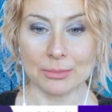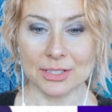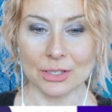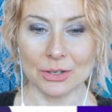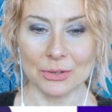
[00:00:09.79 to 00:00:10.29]

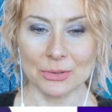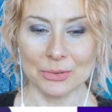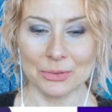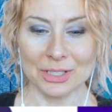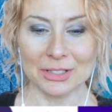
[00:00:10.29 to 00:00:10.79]
So
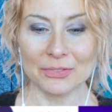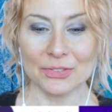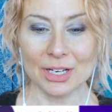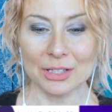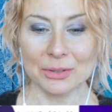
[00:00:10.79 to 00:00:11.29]
we're going to
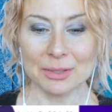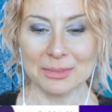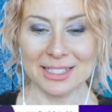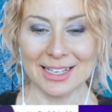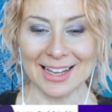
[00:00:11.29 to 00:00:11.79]
follow up
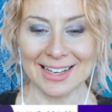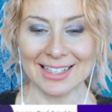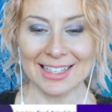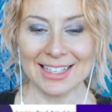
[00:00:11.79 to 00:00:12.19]
today